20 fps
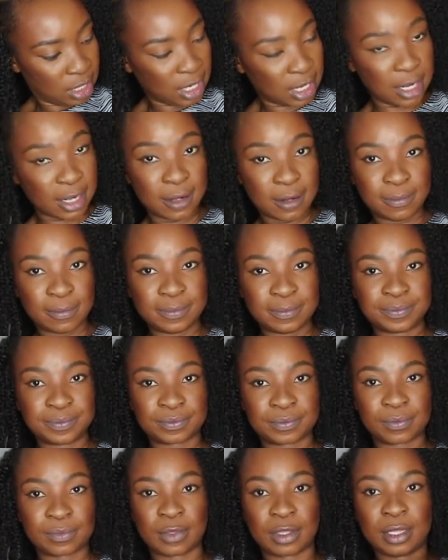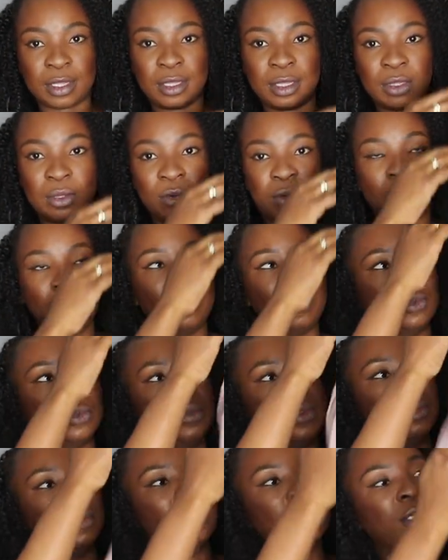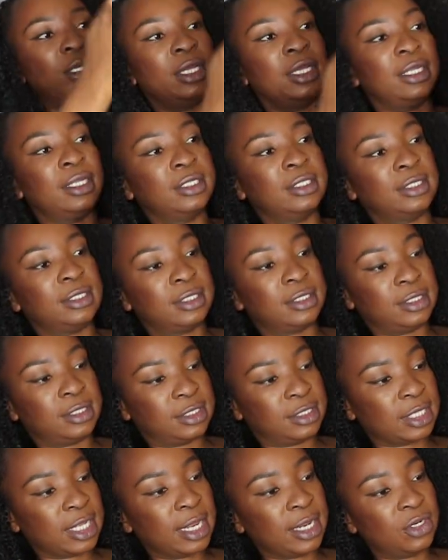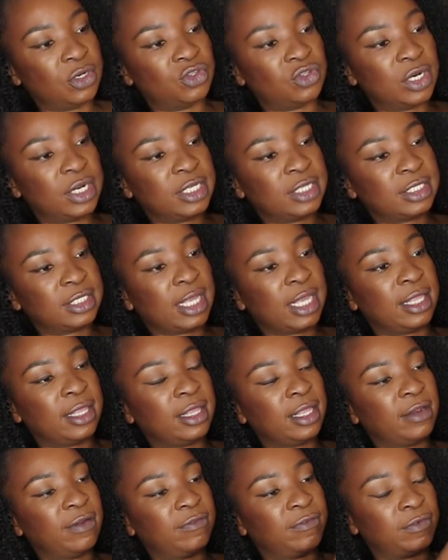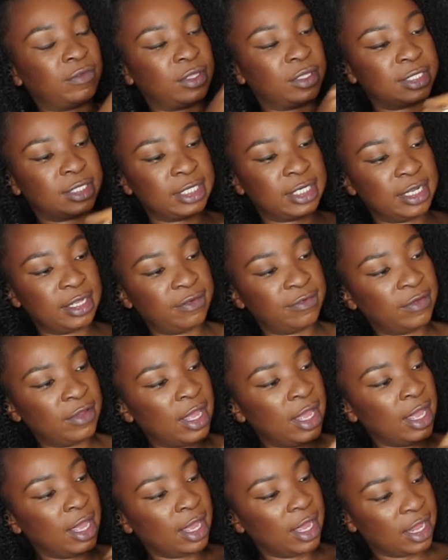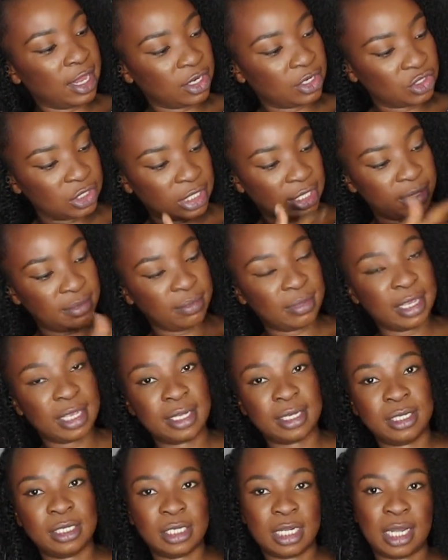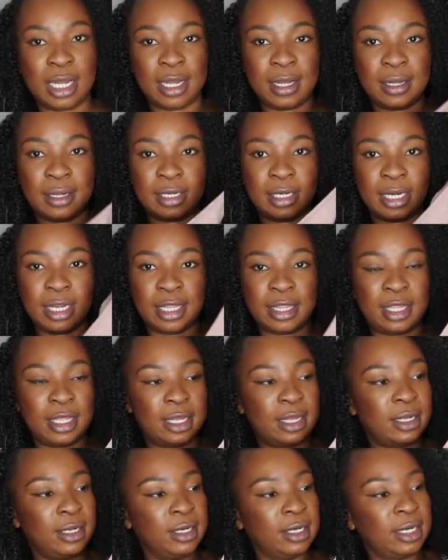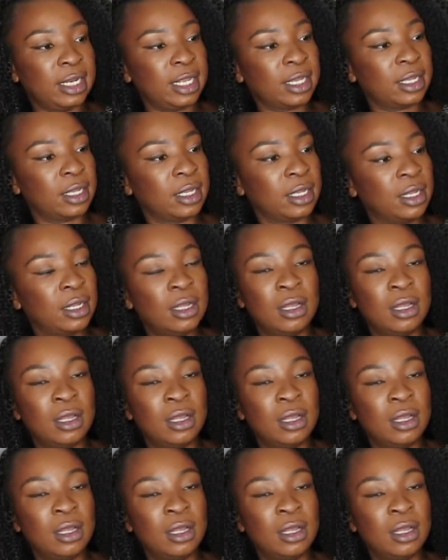the hole in side dress, and then for the sleeve I actually made another like